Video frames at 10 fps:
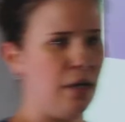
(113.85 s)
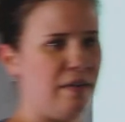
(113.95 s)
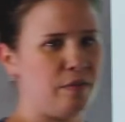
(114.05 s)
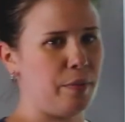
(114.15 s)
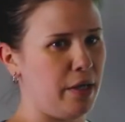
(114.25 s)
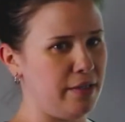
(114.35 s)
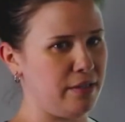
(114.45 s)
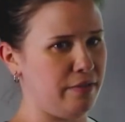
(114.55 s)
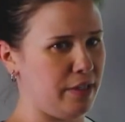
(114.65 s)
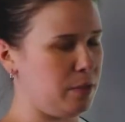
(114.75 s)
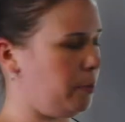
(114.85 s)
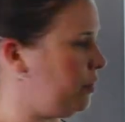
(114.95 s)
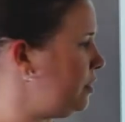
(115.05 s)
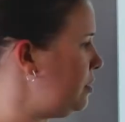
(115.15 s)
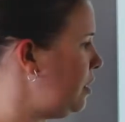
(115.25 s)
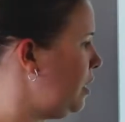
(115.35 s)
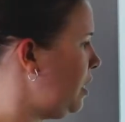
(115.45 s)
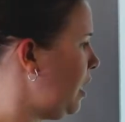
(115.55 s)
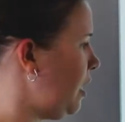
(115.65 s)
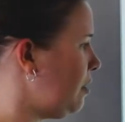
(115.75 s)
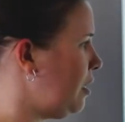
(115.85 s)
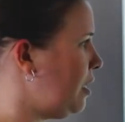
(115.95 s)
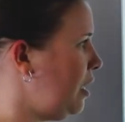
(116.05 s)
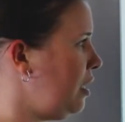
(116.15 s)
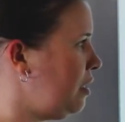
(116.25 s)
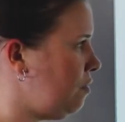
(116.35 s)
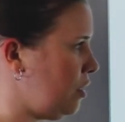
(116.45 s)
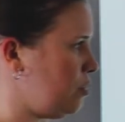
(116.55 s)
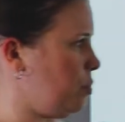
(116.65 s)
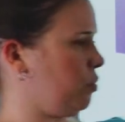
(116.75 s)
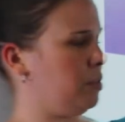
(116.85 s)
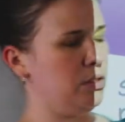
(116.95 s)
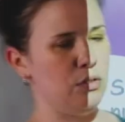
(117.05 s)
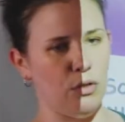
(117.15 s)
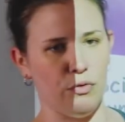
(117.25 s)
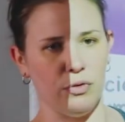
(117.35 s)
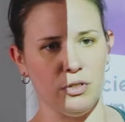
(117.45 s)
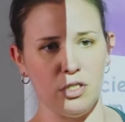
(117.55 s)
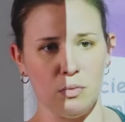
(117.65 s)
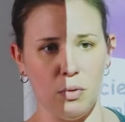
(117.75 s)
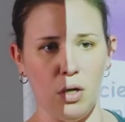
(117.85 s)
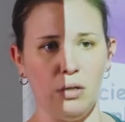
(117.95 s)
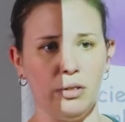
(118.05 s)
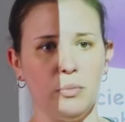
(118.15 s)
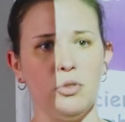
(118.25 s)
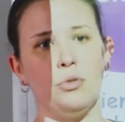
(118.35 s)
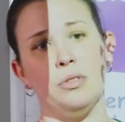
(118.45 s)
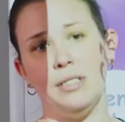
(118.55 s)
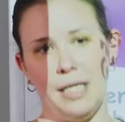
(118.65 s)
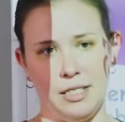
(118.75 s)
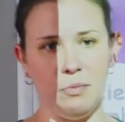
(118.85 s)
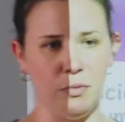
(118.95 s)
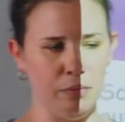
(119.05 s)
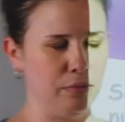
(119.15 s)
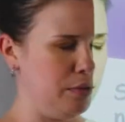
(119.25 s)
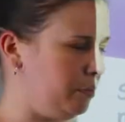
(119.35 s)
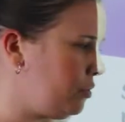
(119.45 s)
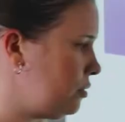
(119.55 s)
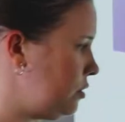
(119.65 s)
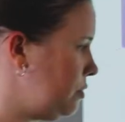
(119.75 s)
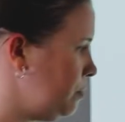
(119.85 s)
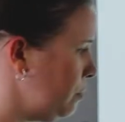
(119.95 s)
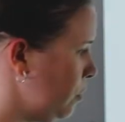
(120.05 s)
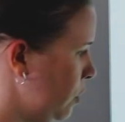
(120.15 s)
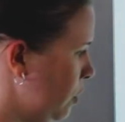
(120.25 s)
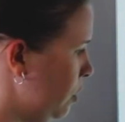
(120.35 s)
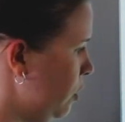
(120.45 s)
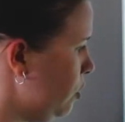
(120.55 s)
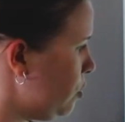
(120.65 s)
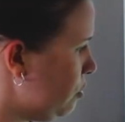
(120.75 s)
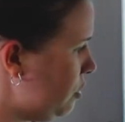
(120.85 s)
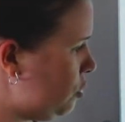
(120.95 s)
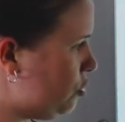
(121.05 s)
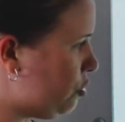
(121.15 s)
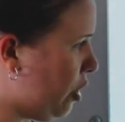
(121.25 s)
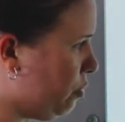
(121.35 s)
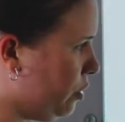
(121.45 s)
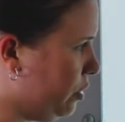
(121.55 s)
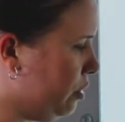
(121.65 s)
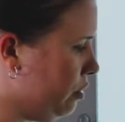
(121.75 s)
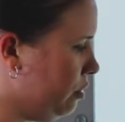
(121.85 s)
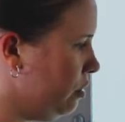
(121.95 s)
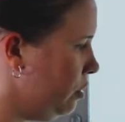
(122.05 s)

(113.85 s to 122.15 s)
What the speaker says: have the positive exponents, and the negative exponents are for the small numbers or the decimal numbers. So let's try one here.